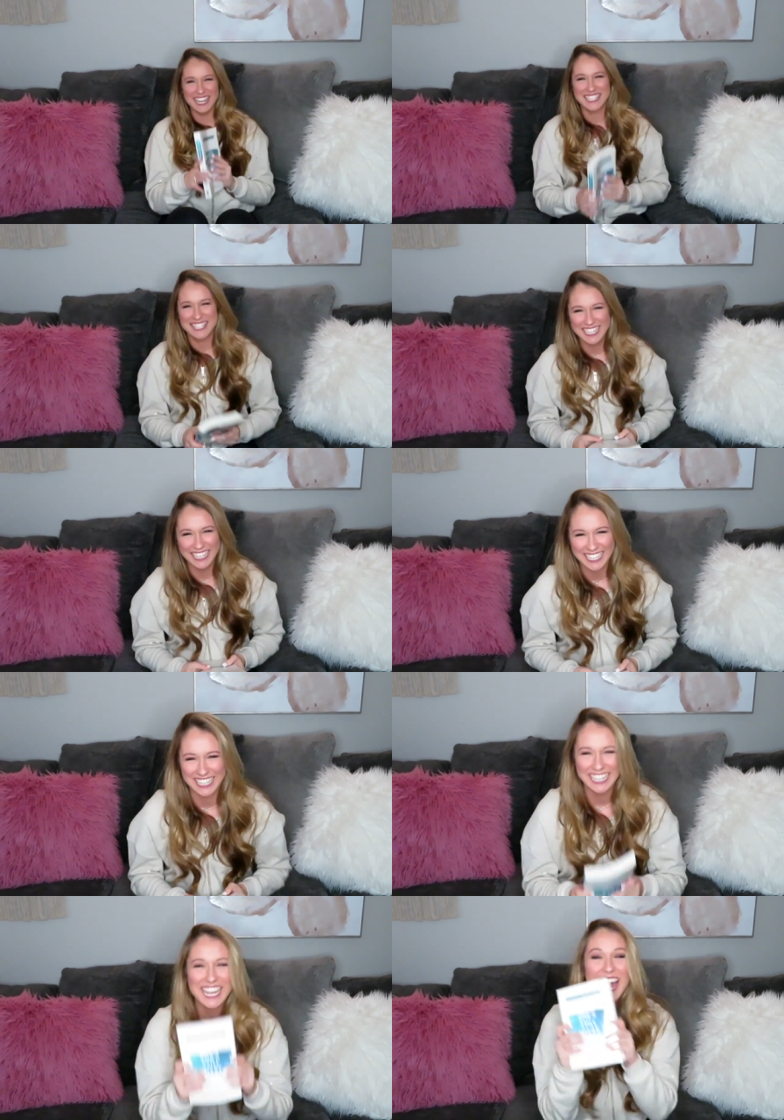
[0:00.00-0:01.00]
Just
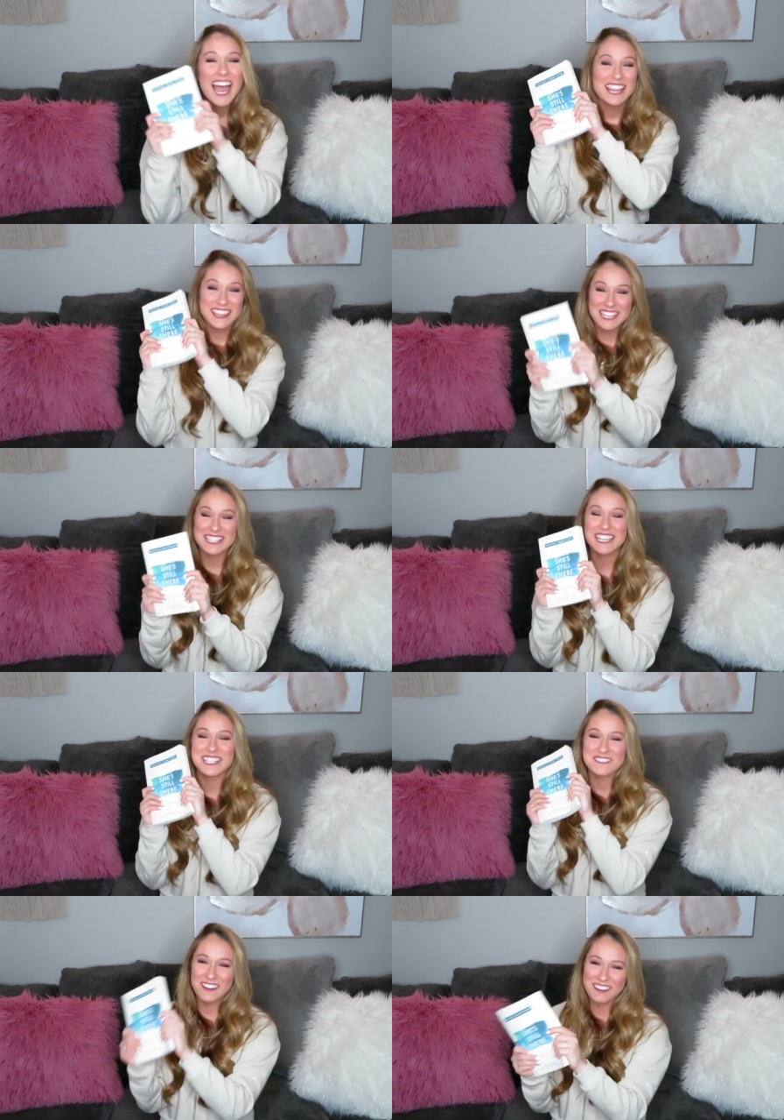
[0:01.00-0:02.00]
kidding. This
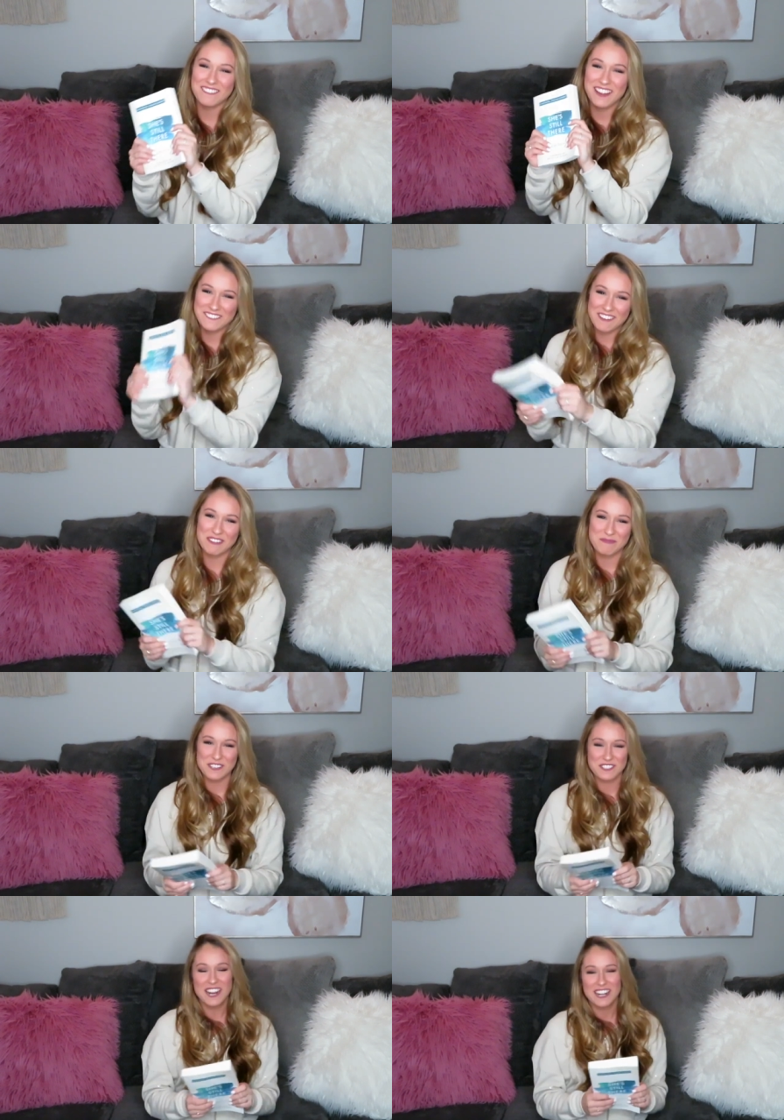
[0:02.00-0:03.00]
is one of my favorite
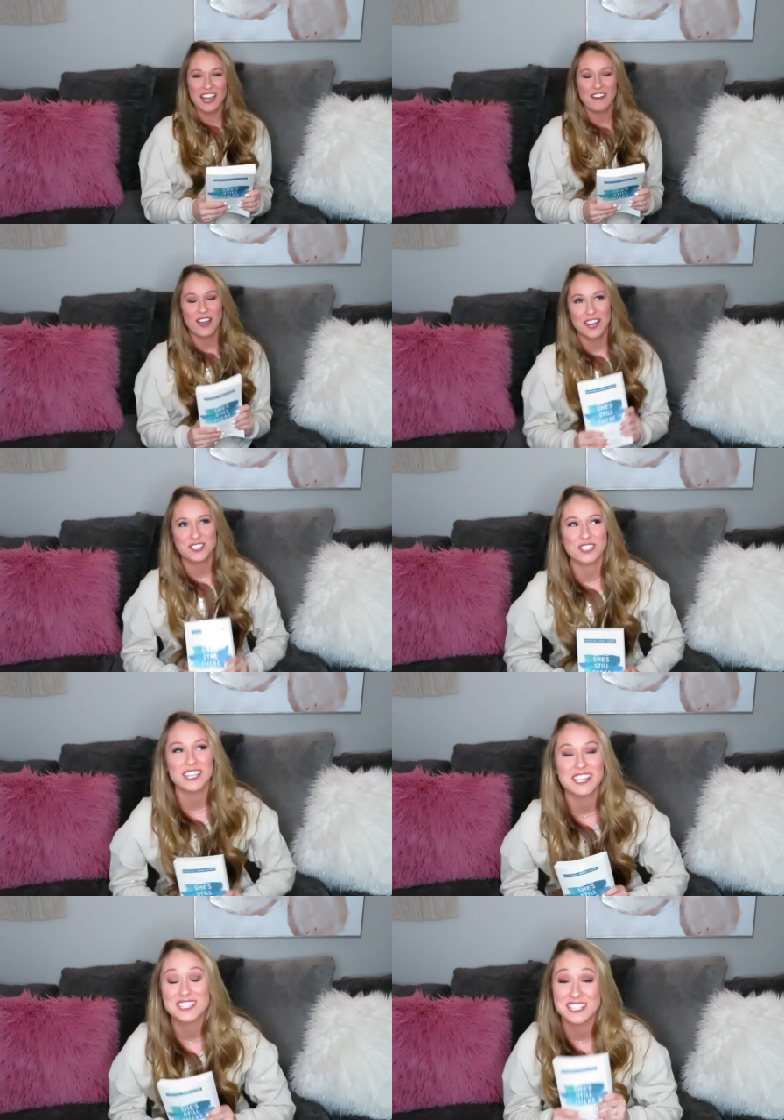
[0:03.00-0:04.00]
books right now.
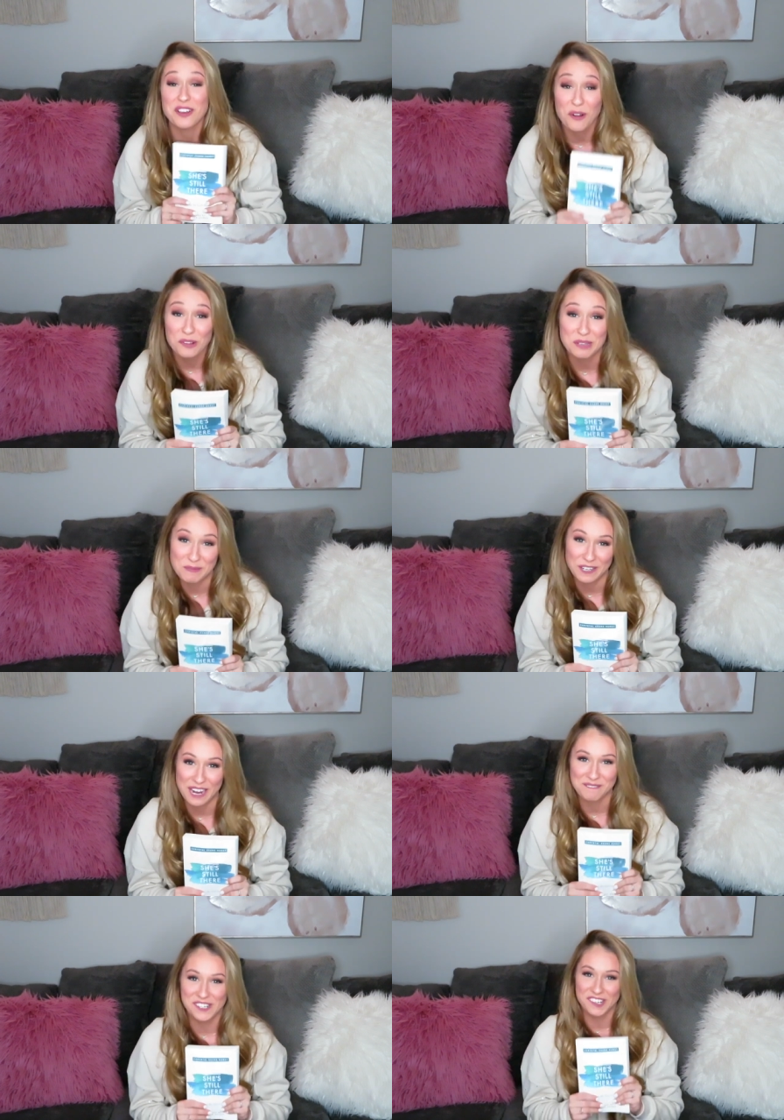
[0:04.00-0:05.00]
Actually, it's the only book
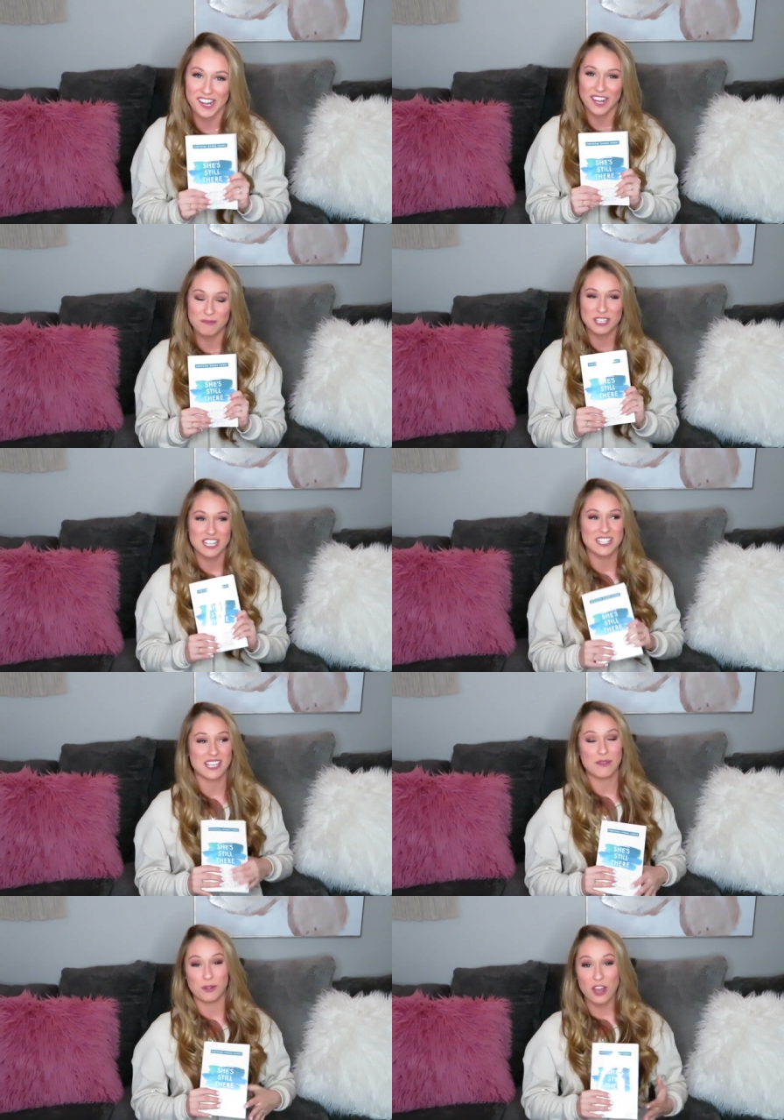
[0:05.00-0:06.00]
I'm reading right now because
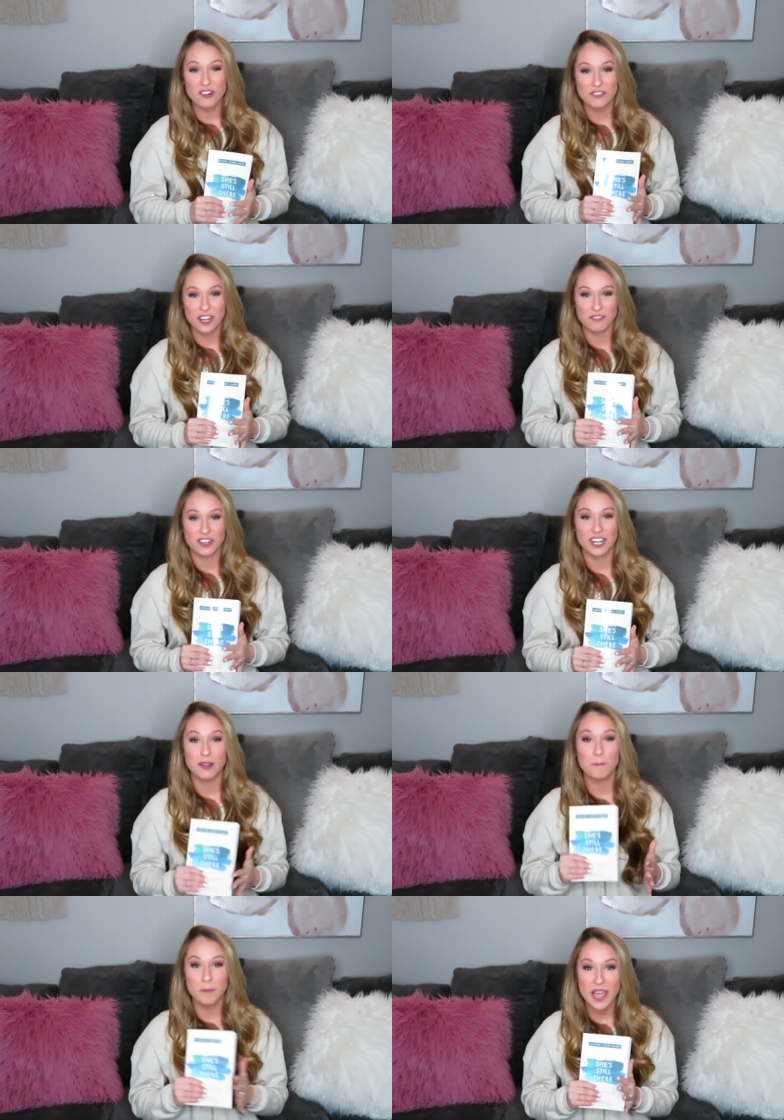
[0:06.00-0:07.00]
I'm not a fan of
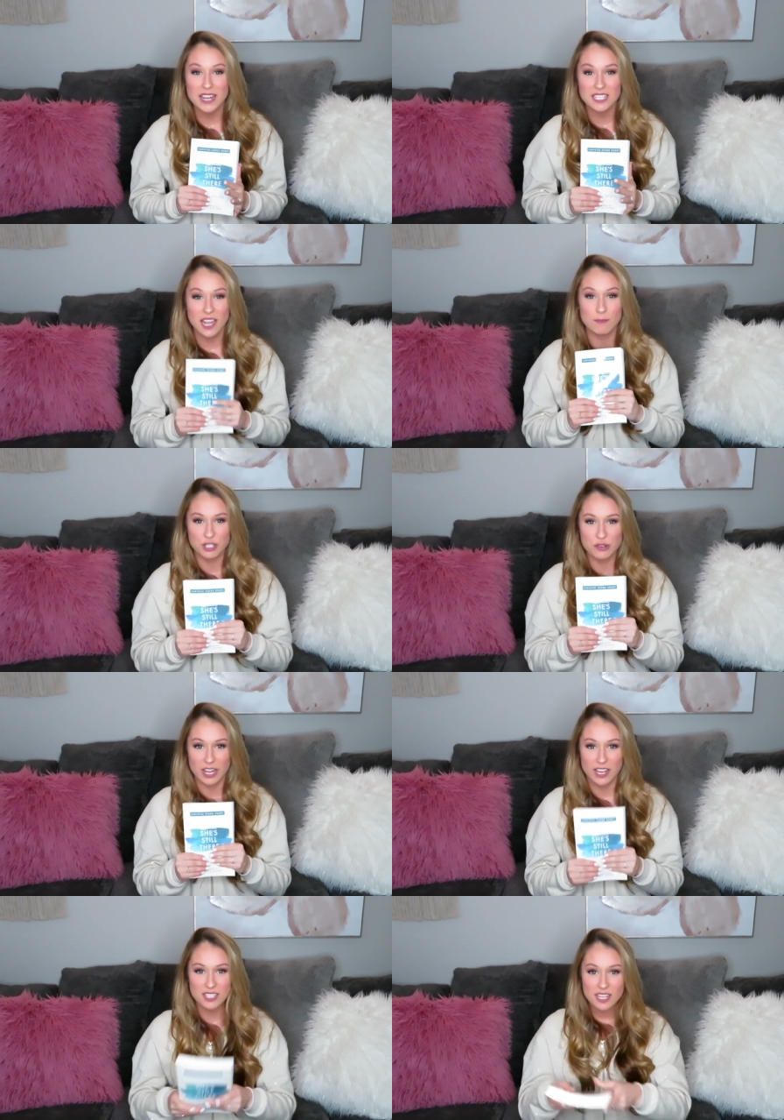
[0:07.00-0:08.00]
reading, but I'm
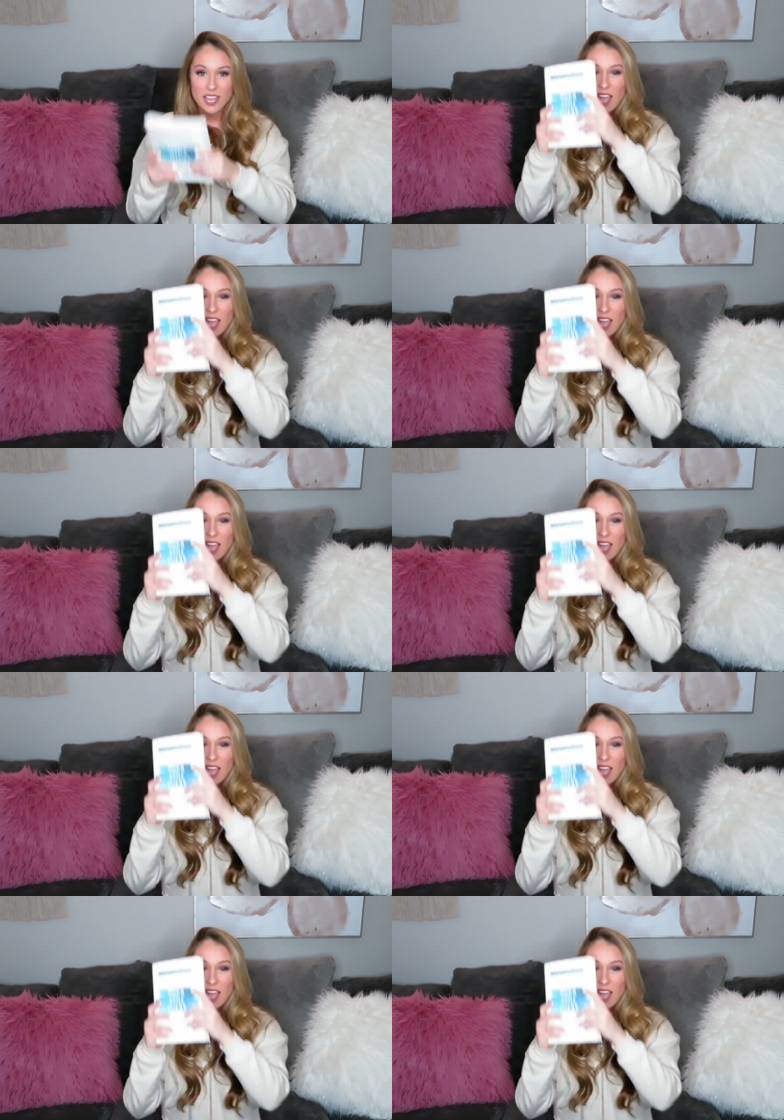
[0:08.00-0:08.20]
doing it.